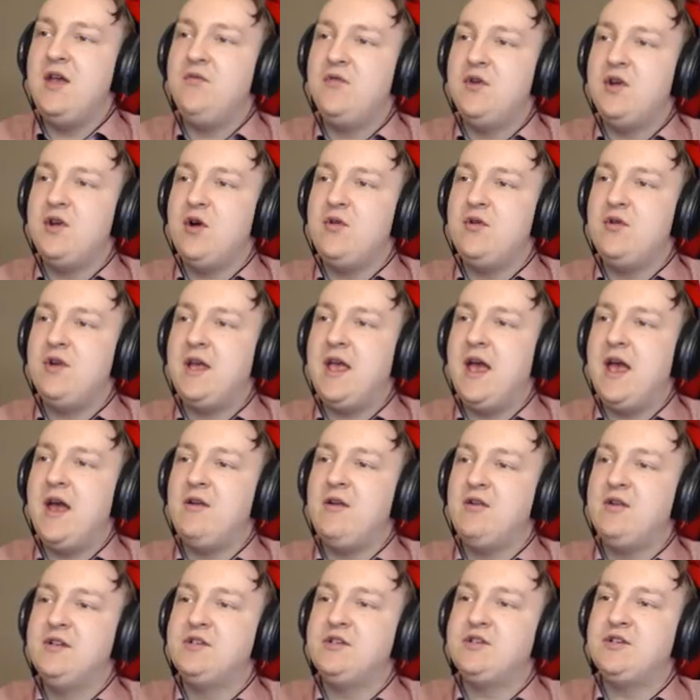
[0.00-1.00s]
Even though the
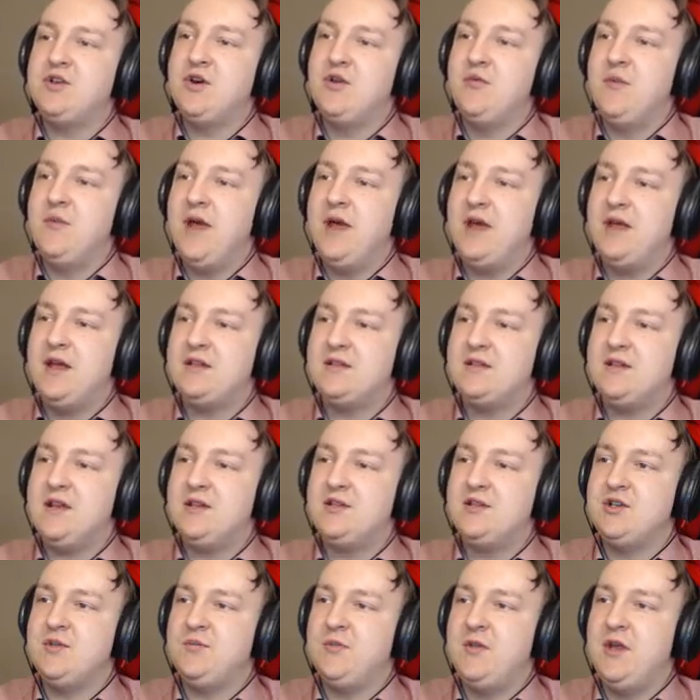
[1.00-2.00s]
candle is so big, it
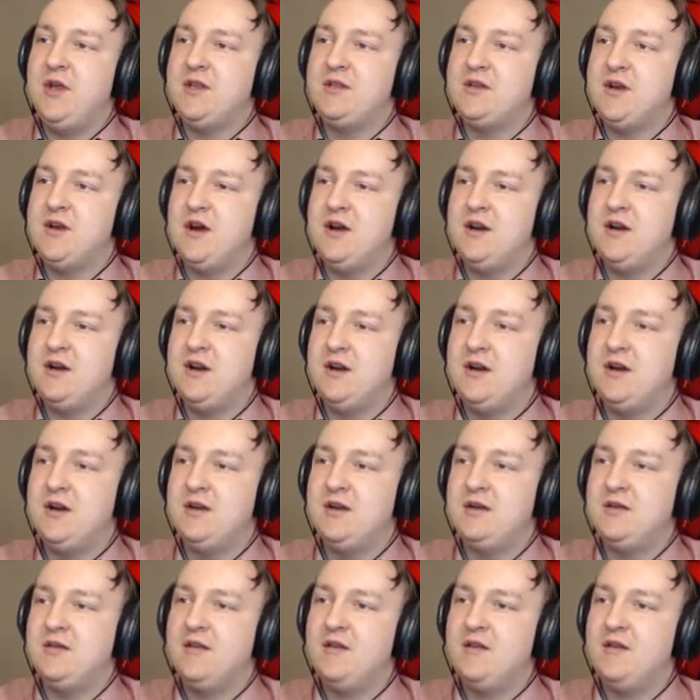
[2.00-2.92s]
takes up the entire